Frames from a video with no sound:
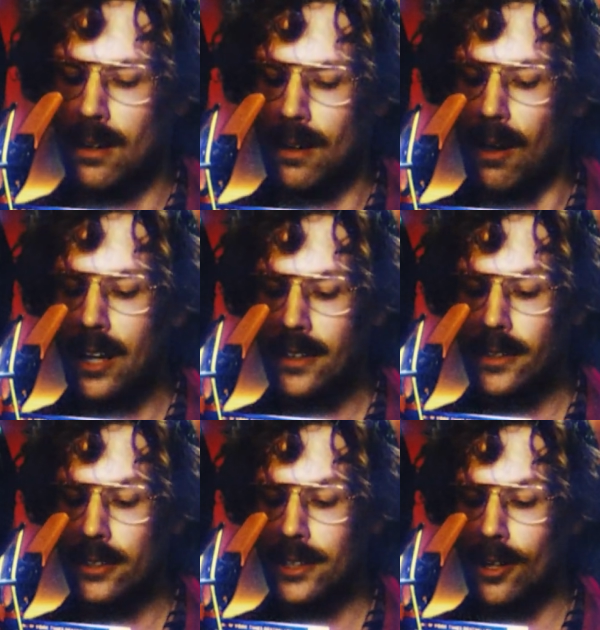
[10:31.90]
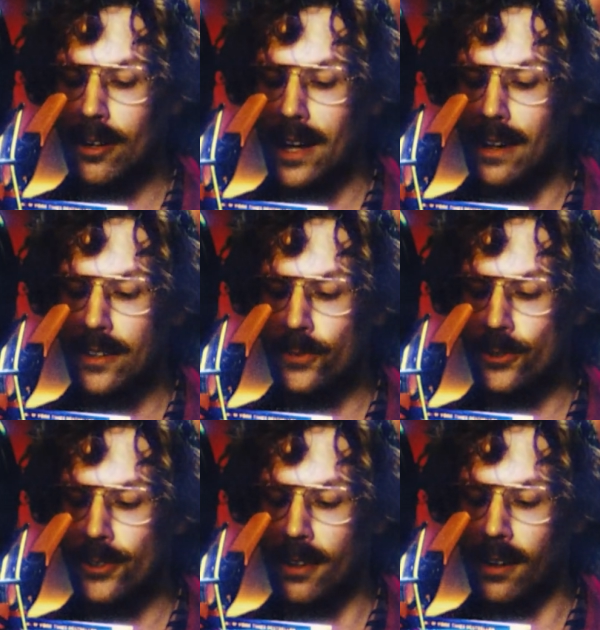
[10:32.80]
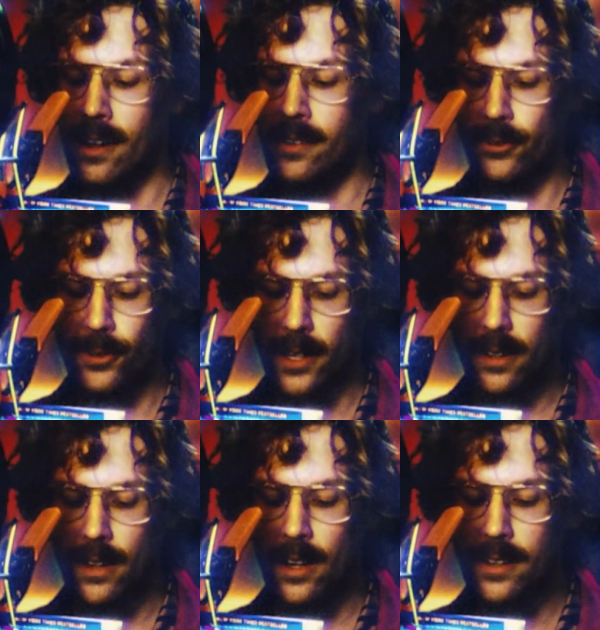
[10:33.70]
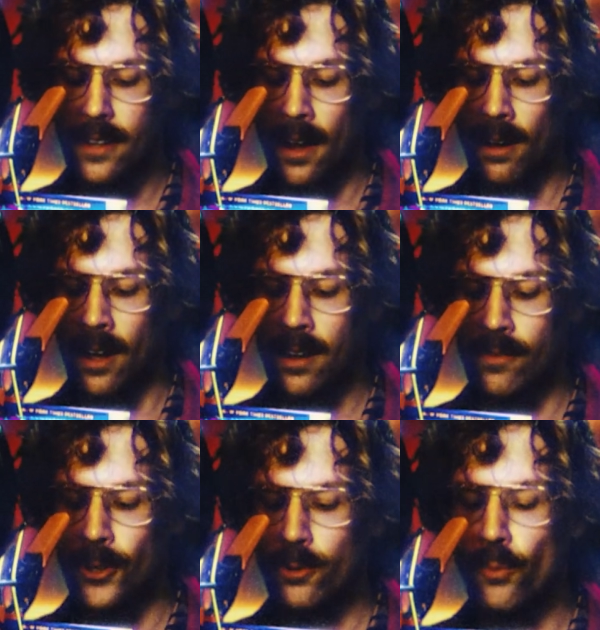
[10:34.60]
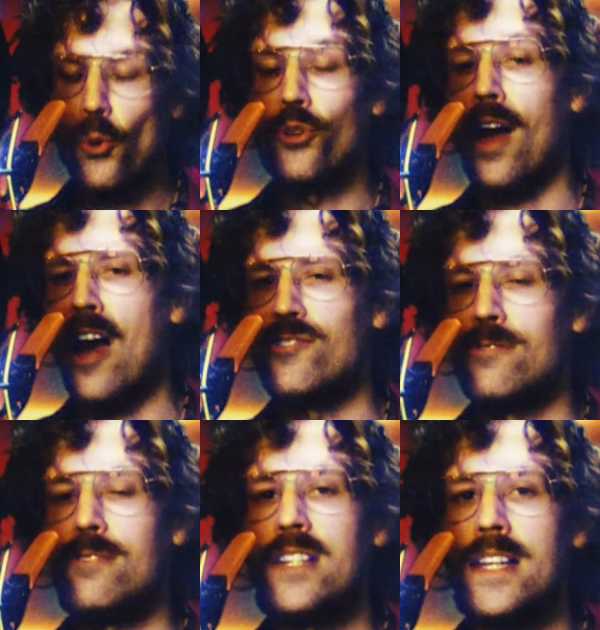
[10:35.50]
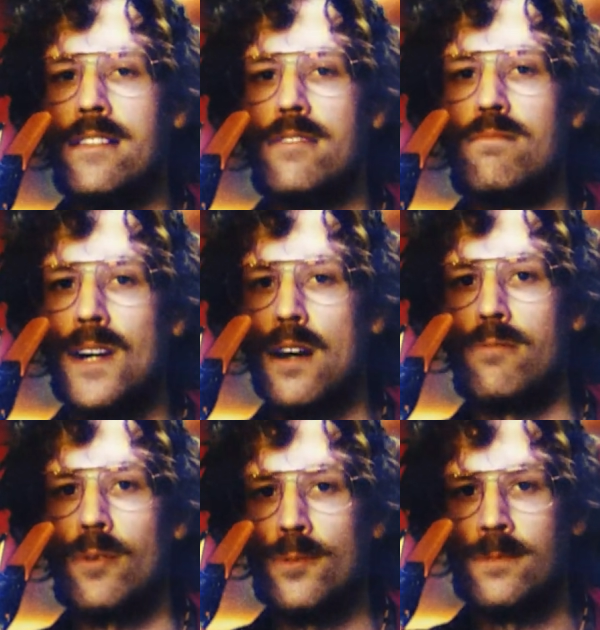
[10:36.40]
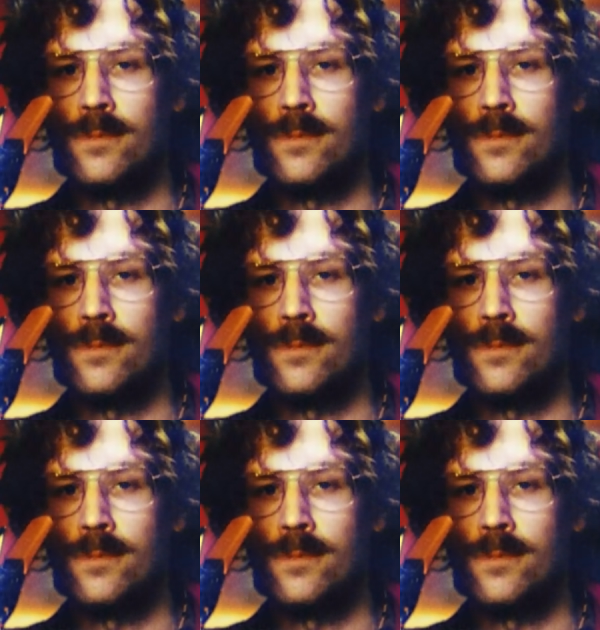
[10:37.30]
Oh, I'm guilty, all right, that's for sure. And the funny thing is, I have no remorse. I do it again tomorrow.